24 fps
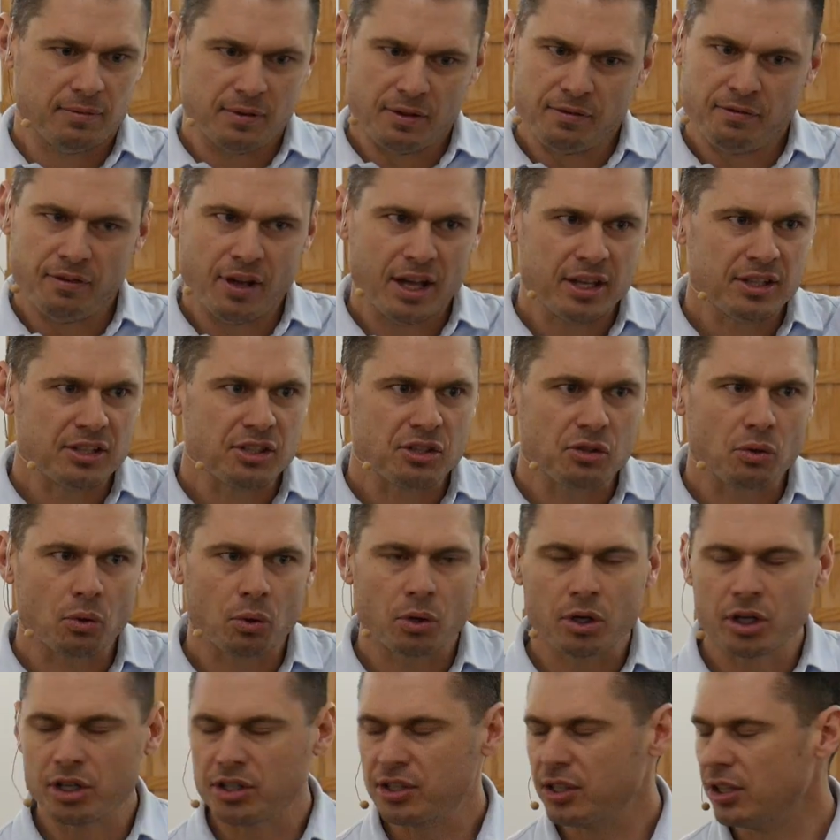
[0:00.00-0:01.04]
event
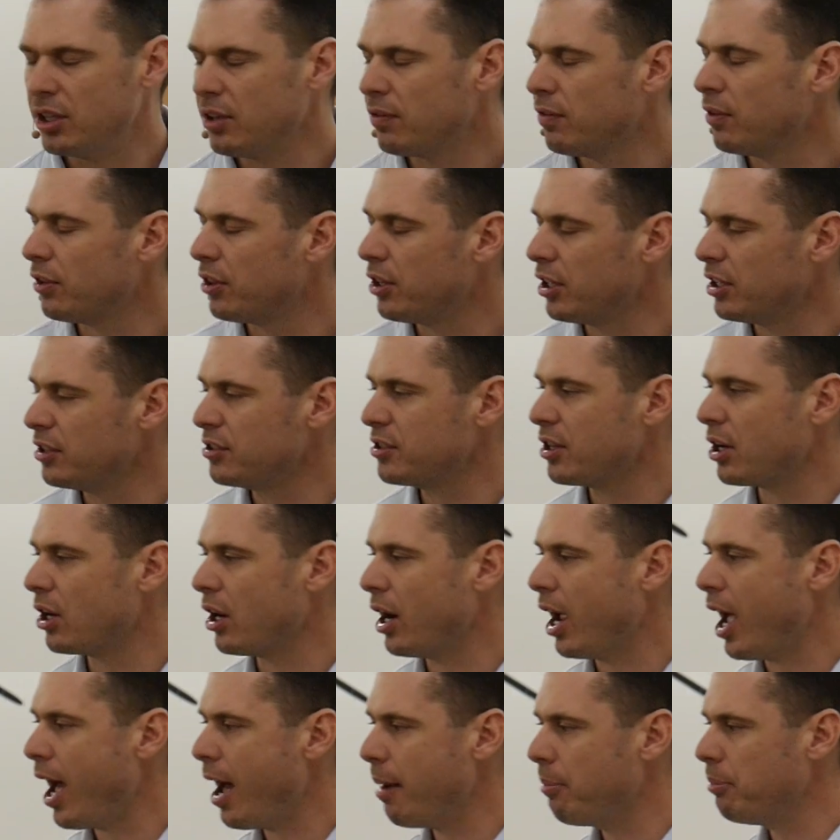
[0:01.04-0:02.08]
stories and different things that
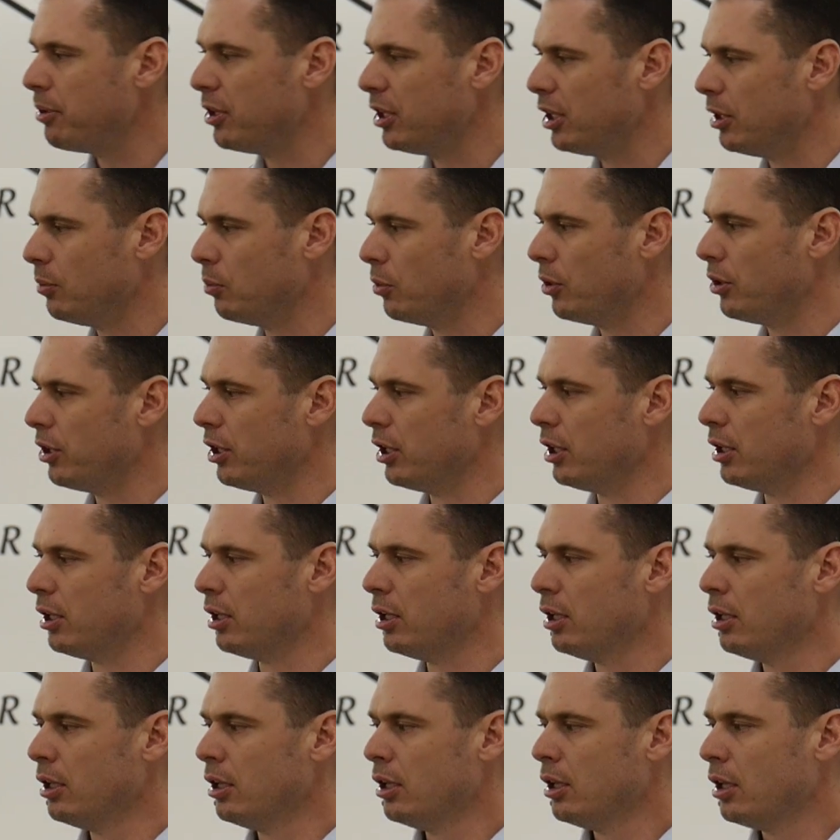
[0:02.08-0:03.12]
are happening
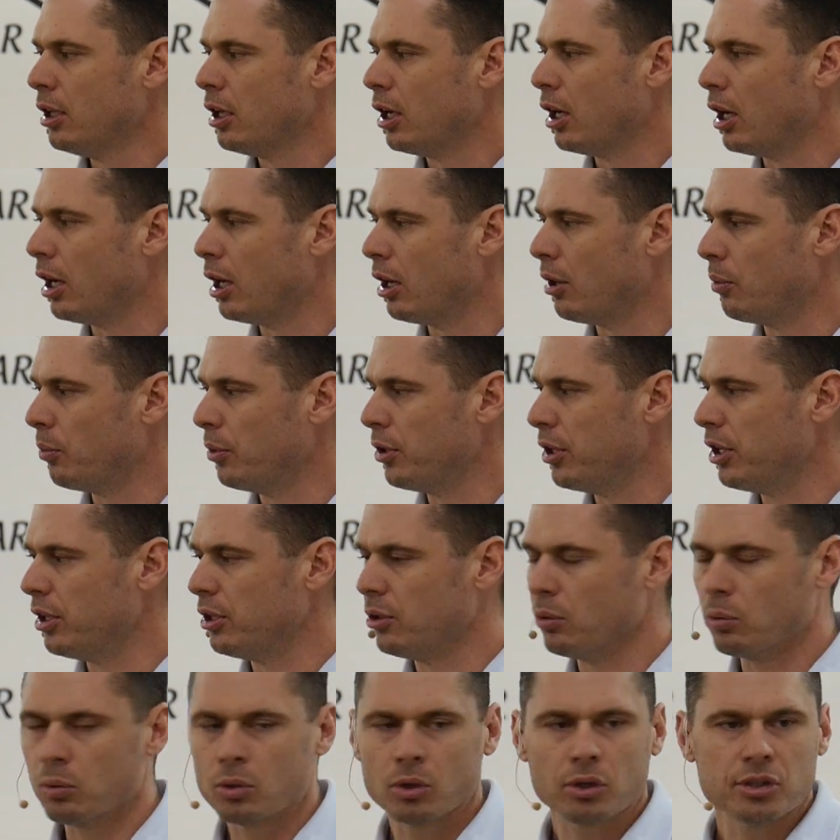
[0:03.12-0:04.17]
within
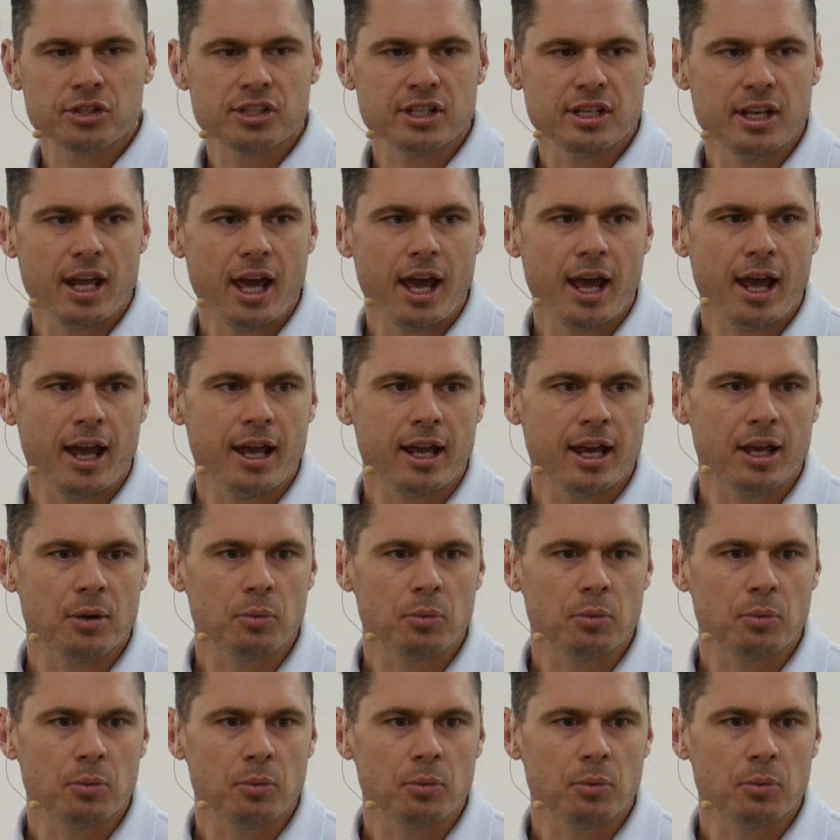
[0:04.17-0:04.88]
the world today.